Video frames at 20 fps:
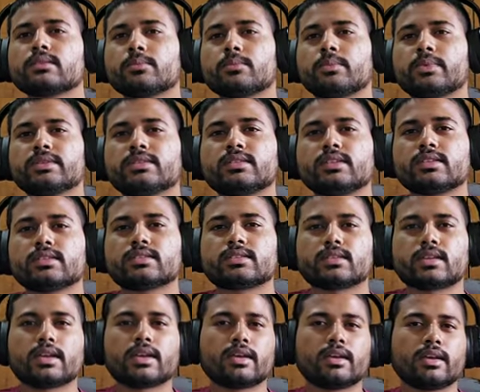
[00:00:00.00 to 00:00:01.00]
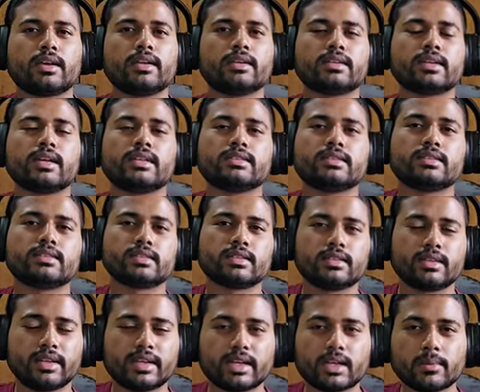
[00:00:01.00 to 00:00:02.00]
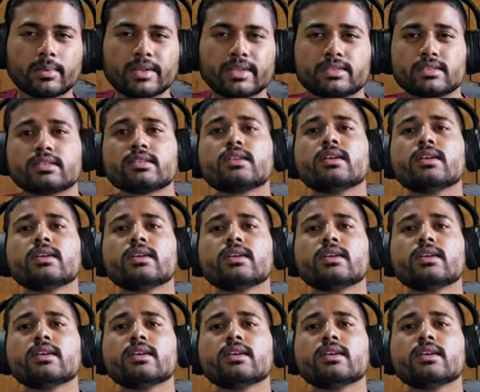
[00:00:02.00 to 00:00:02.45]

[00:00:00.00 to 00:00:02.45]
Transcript: business intelligence and database,